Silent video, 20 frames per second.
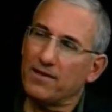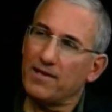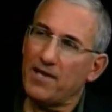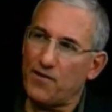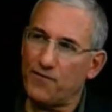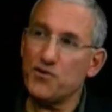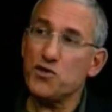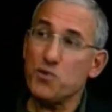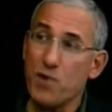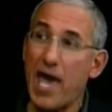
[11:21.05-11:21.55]

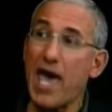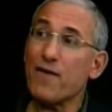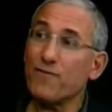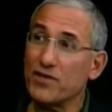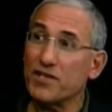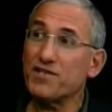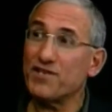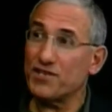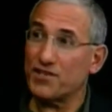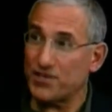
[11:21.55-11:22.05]
If you have a
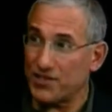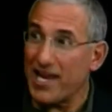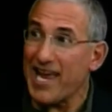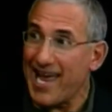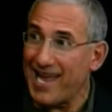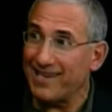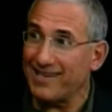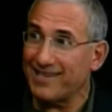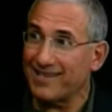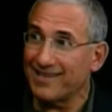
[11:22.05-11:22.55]

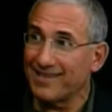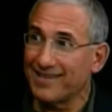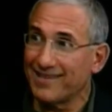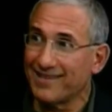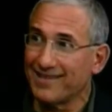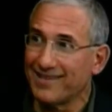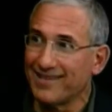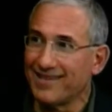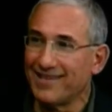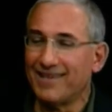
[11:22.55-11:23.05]
dissent,
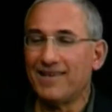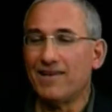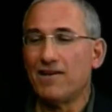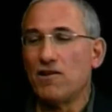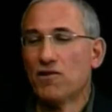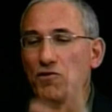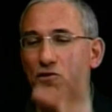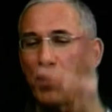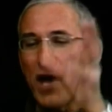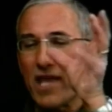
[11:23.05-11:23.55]
right,
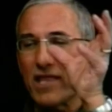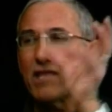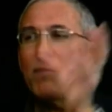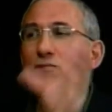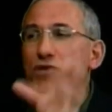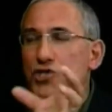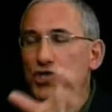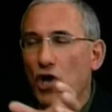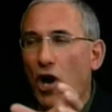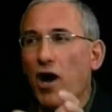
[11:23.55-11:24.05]
then the
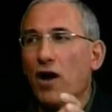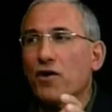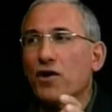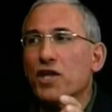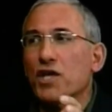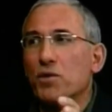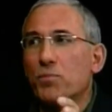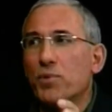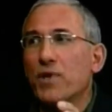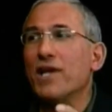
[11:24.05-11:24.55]

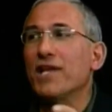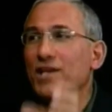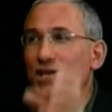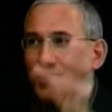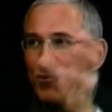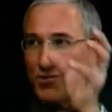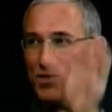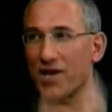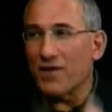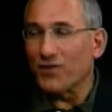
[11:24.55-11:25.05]
majority opinion,
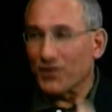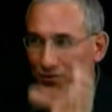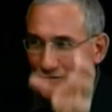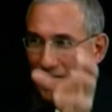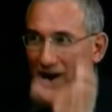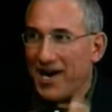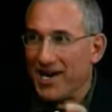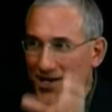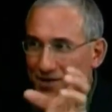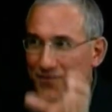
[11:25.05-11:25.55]
who's ever
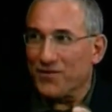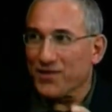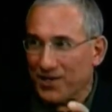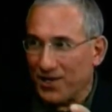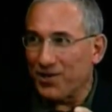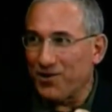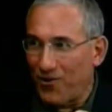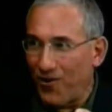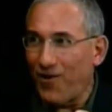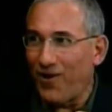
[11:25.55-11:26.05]
writing for the
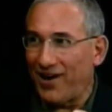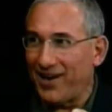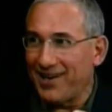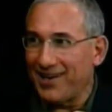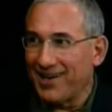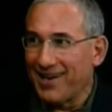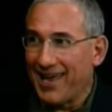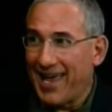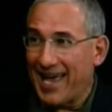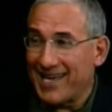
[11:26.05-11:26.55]
court,
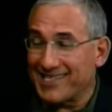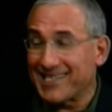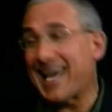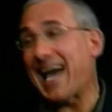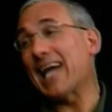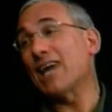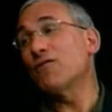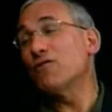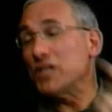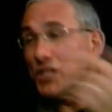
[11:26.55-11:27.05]
has
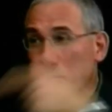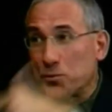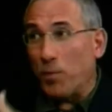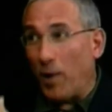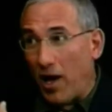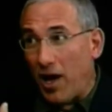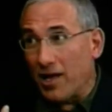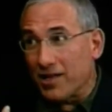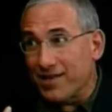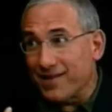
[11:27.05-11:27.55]
got to
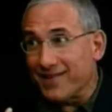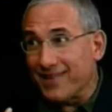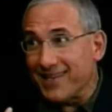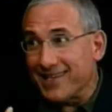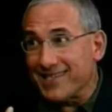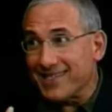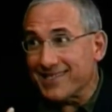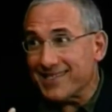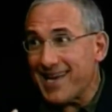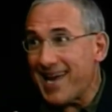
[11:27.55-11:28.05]
respond to the
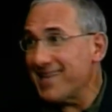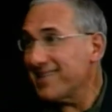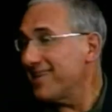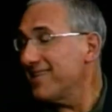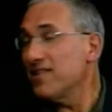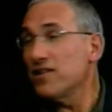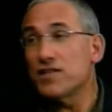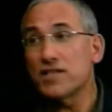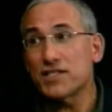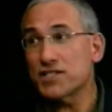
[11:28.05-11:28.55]
dissent,
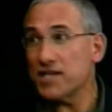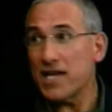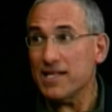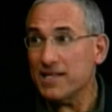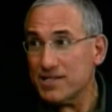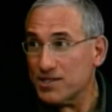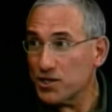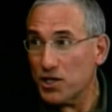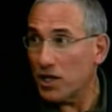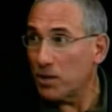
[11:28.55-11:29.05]
and the dissent
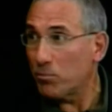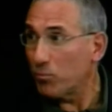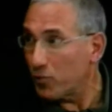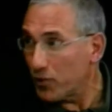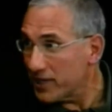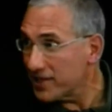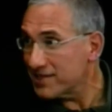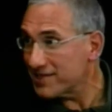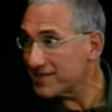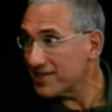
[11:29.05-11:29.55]
is going to
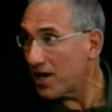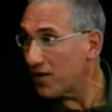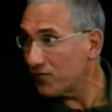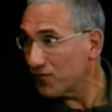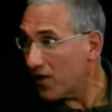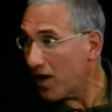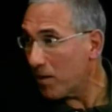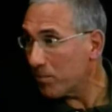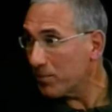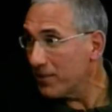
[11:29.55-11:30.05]
bring stuff
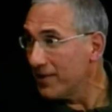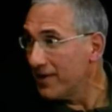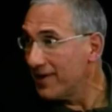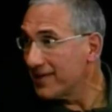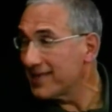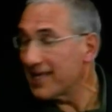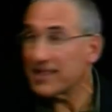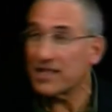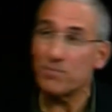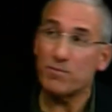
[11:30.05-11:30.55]
up
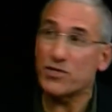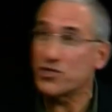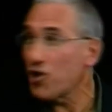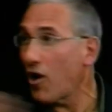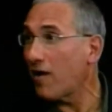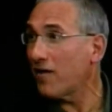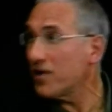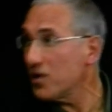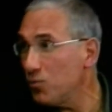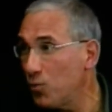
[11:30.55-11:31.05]
that the
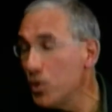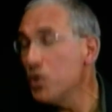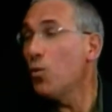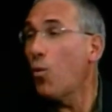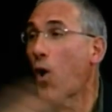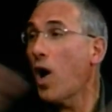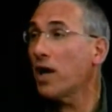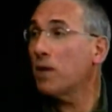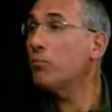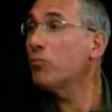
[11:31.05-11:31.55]
majority wouldn't
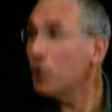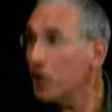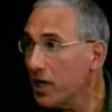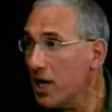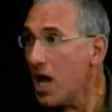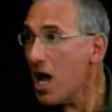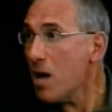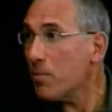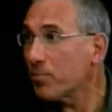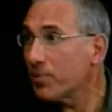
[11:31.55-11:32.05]
want to bring
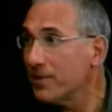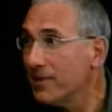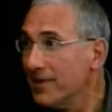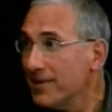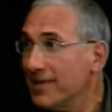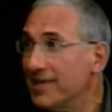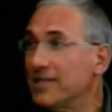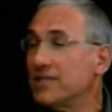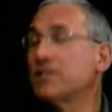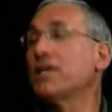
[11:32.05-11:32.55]
up.
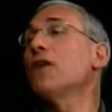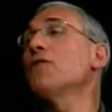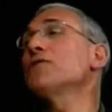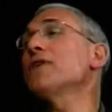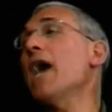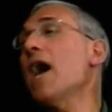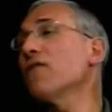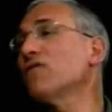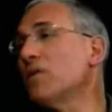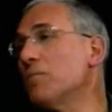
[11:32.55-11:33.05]
So you
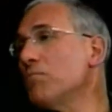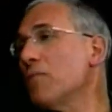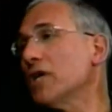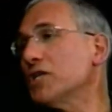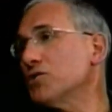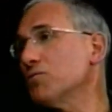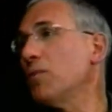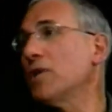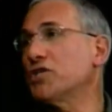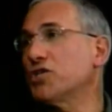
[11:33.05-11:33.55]
have a much,
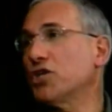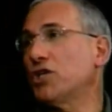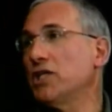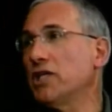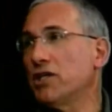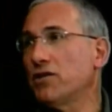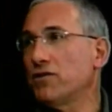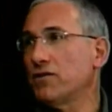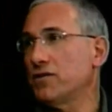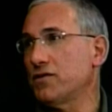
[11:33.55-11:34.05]
exactly. much
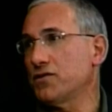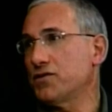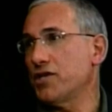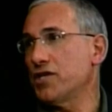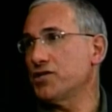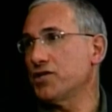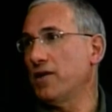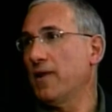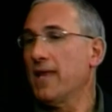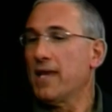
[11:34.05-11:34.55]
clearer
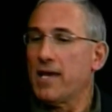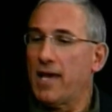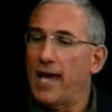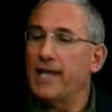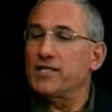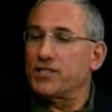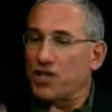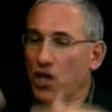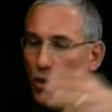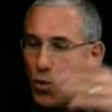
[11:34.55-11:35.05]
decision.
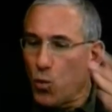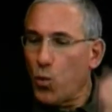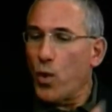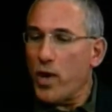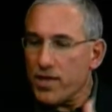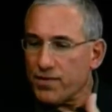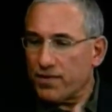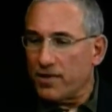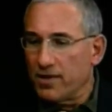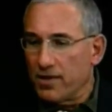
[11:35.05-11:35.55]
And so
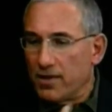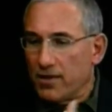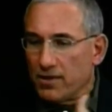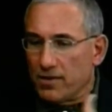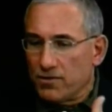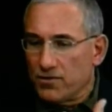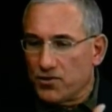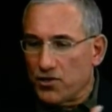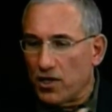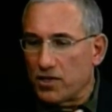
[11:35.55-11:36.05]
with
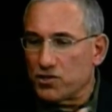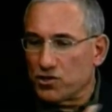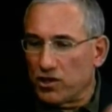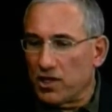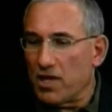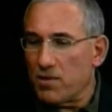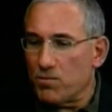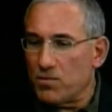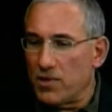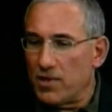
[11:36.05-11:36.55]
Judge
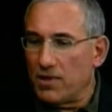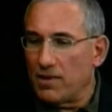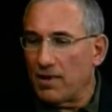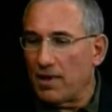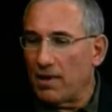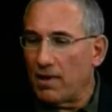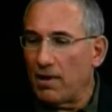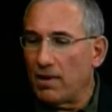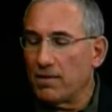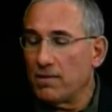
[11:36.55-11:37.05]

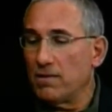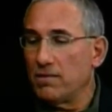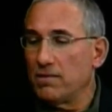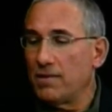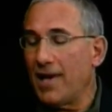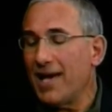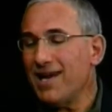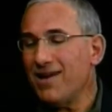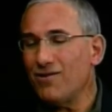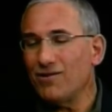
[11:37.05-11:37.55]
Lippman
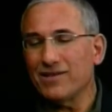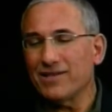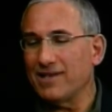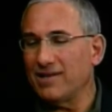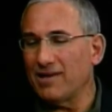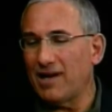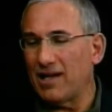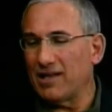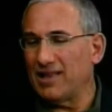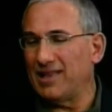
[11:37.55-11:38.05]
not only
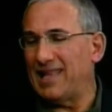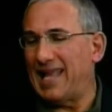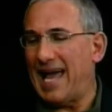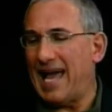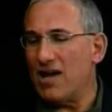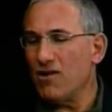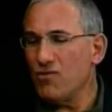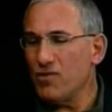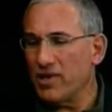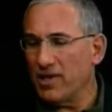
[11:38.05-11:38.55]

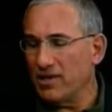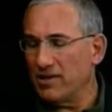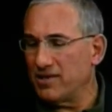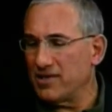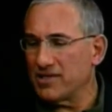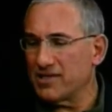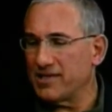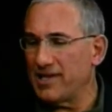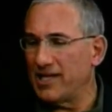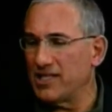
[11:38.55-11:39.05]
allowing
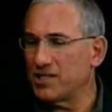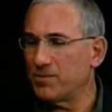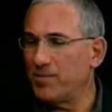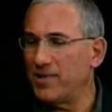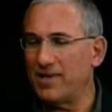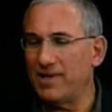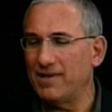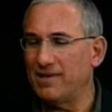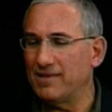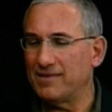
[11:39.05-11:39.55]
dissents,
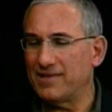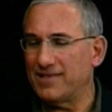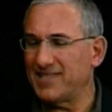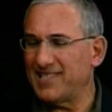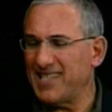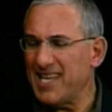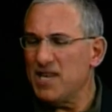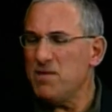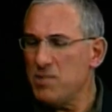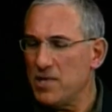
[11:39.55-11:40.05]
but
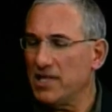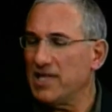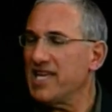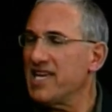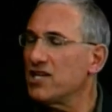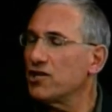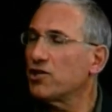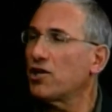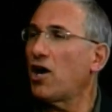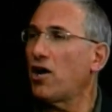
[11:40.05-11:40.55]
seemingly
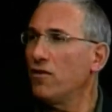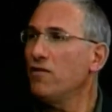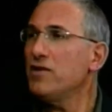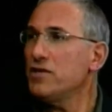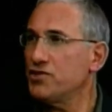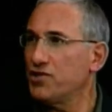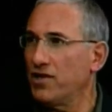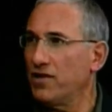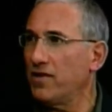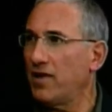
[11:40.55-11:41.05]

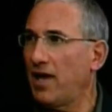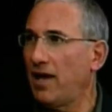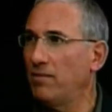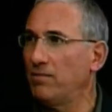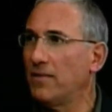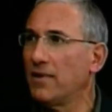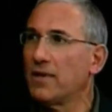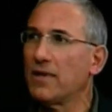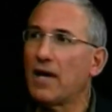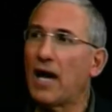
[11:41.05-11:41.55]
encouraging
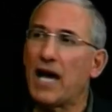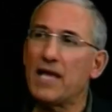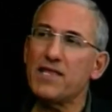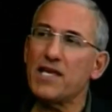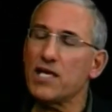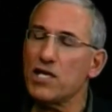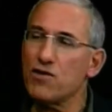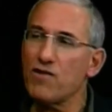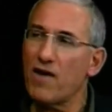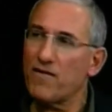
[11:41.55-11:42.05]
them, I
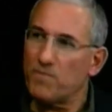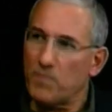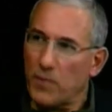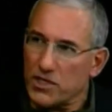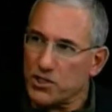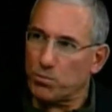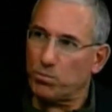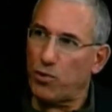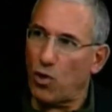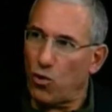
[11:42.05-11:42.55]
think you have
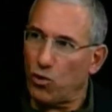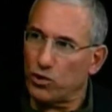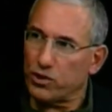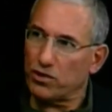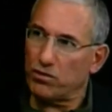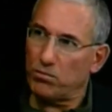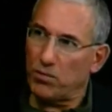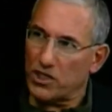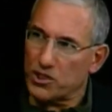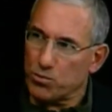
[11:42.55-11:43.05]
much
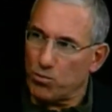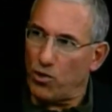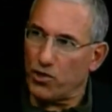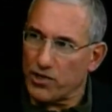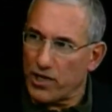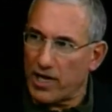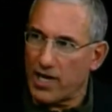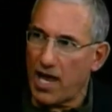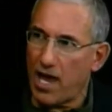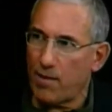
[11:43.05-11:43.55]
bolder, much more
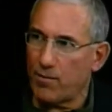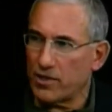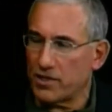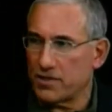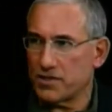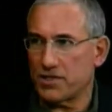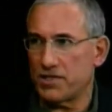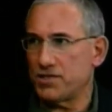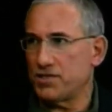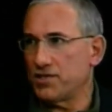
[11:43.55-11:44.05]
dynamic
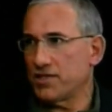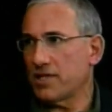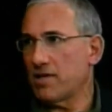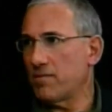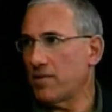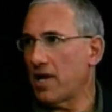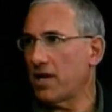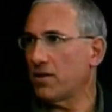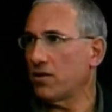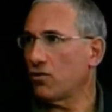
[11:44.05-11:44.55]
decisions
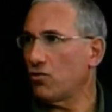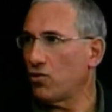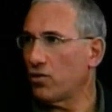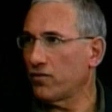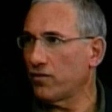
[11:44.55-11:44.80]
coming out of the Court of